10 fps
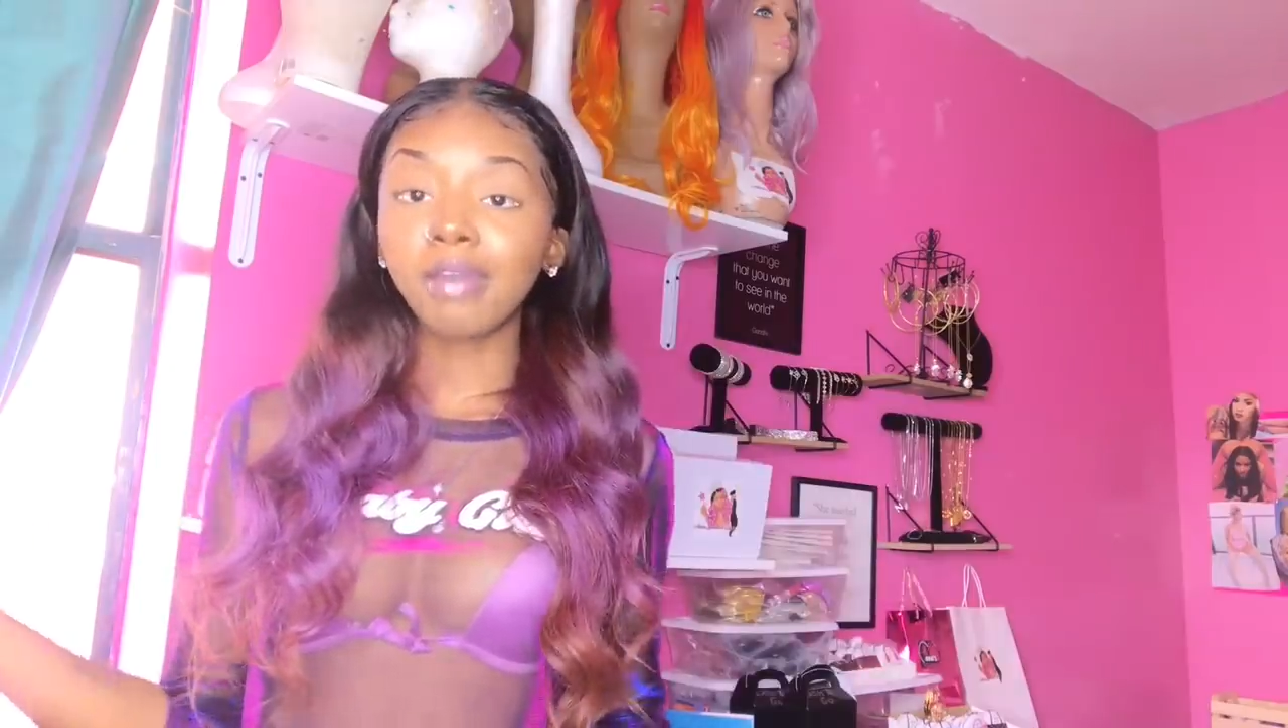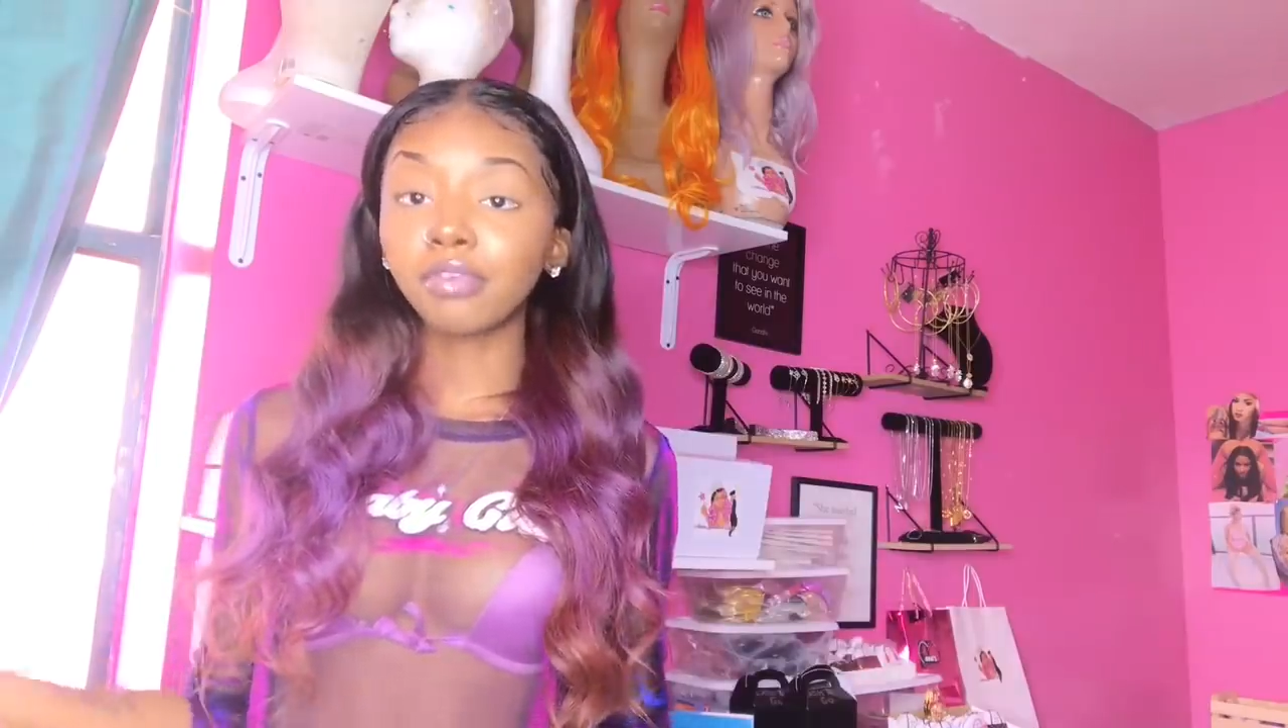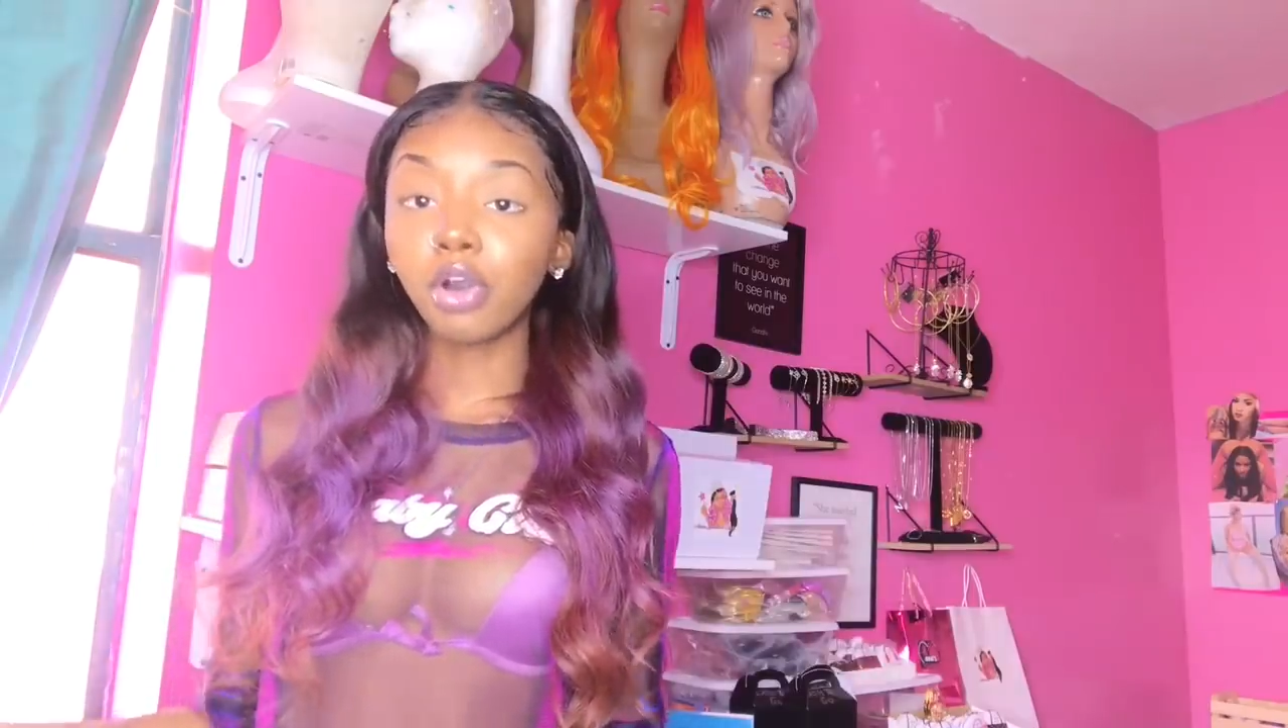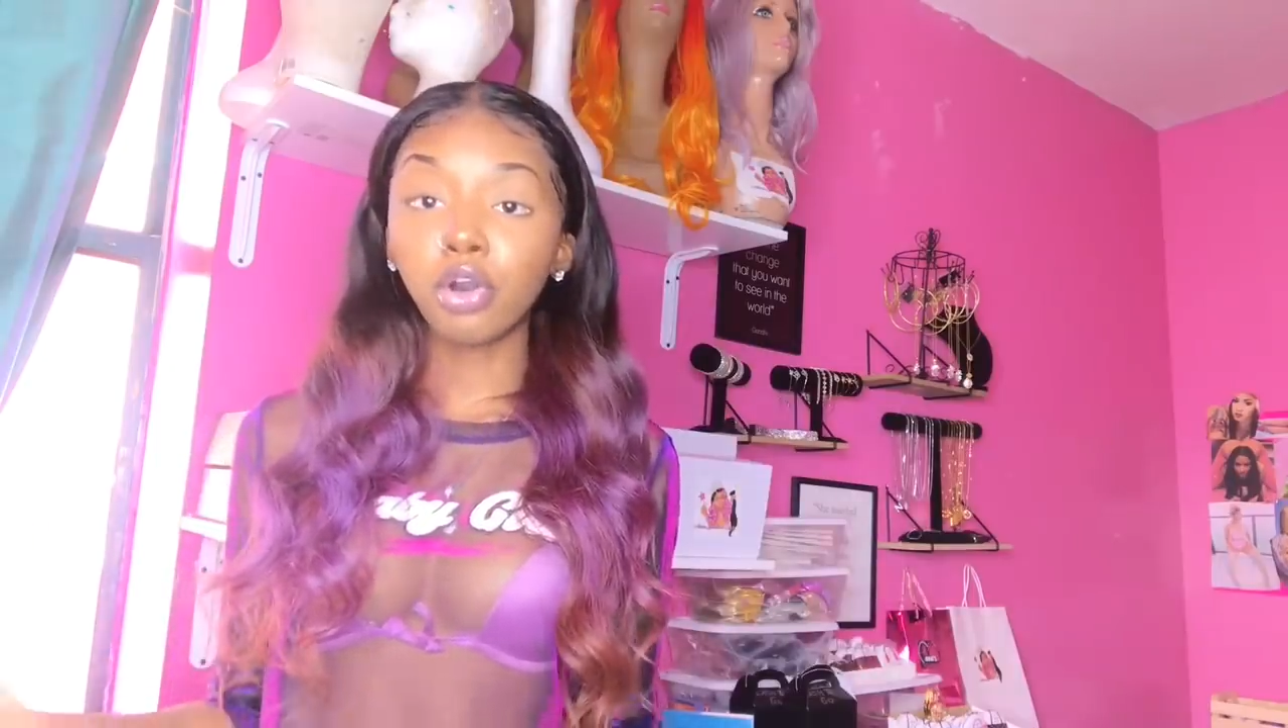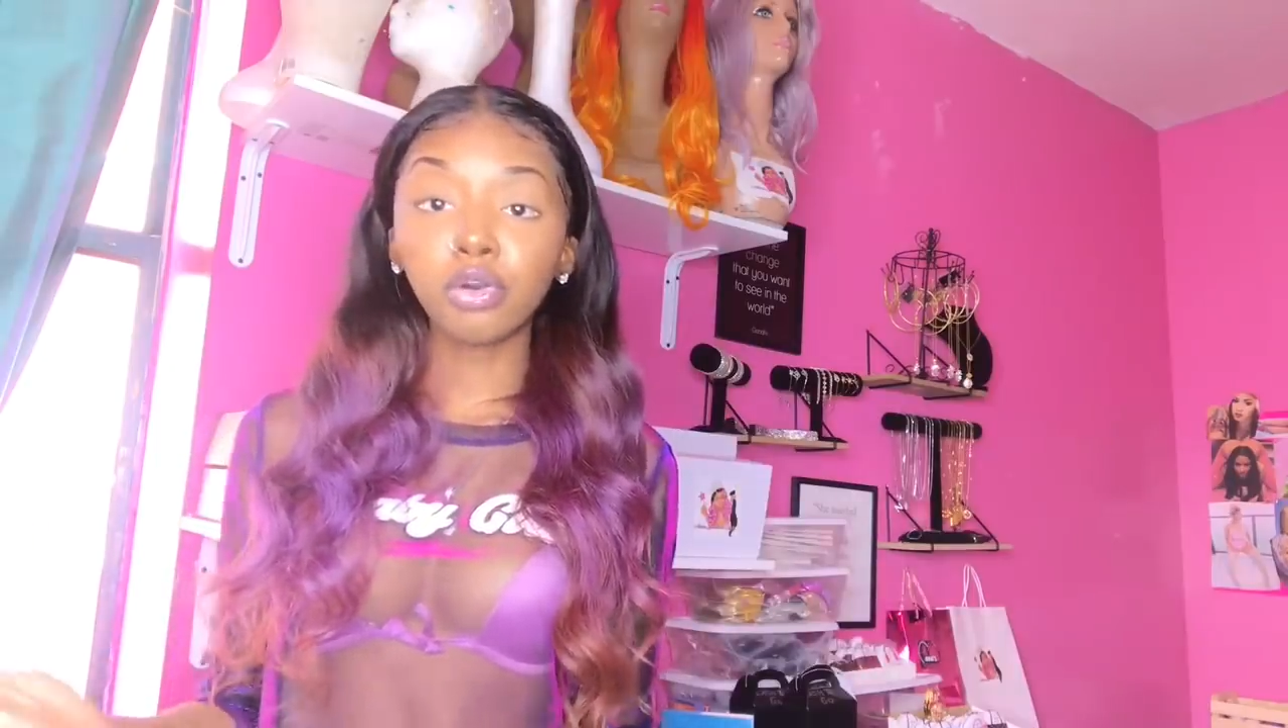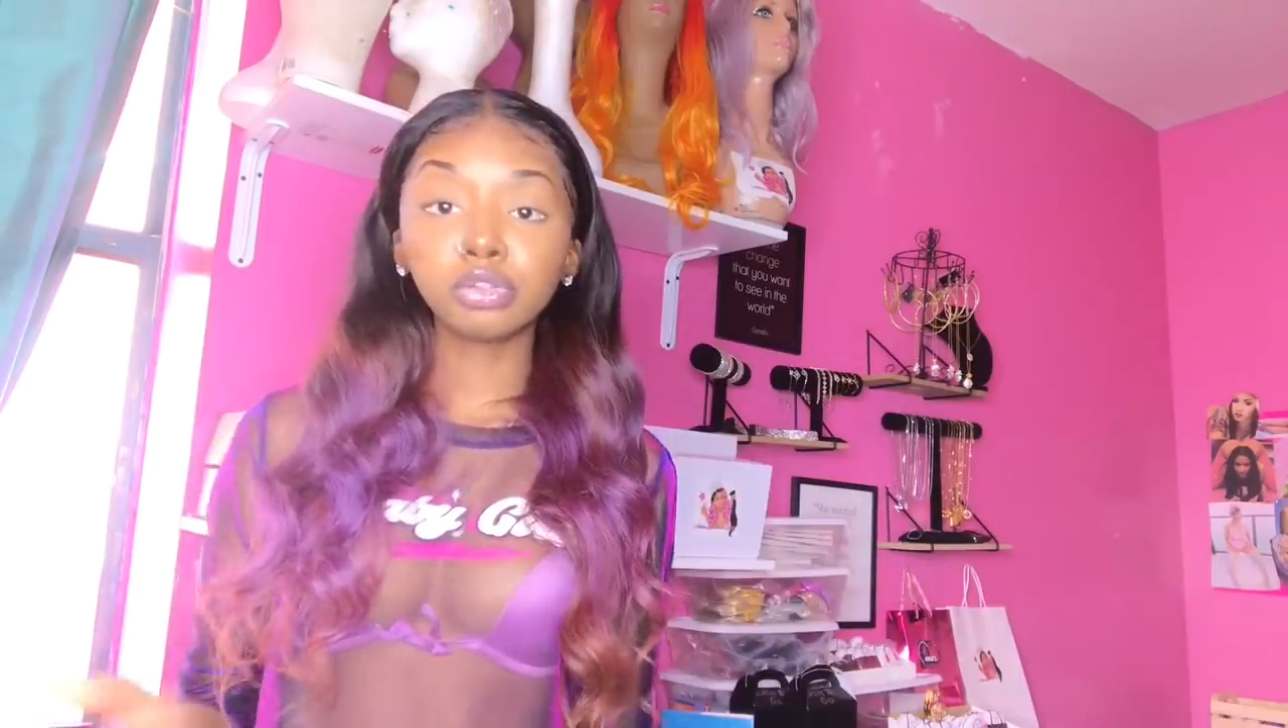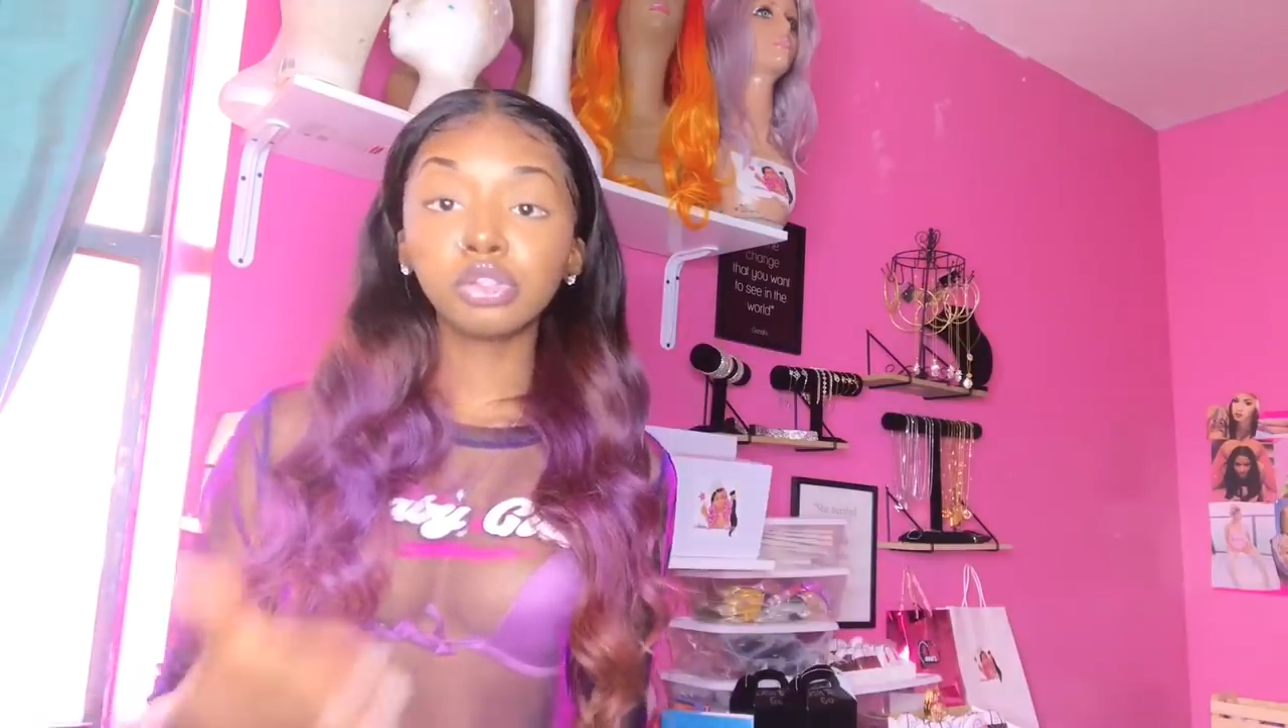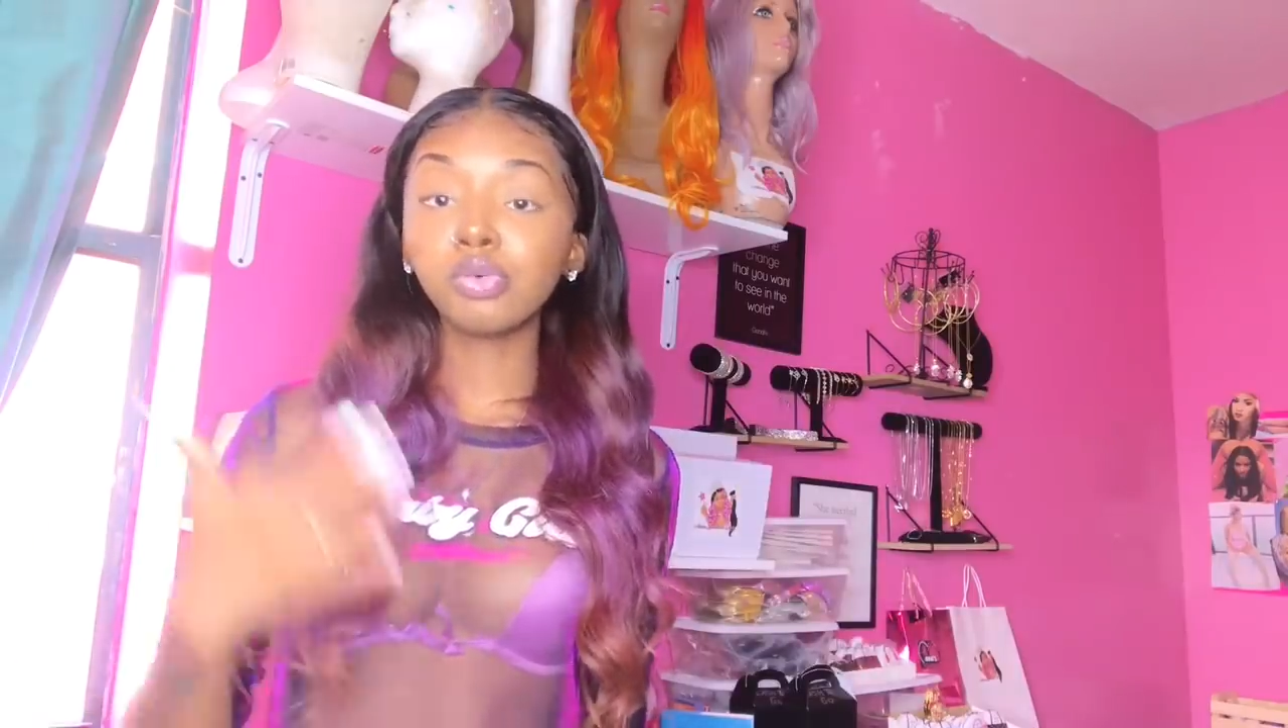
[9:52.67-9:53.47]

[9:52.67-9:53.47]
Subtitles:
have goals,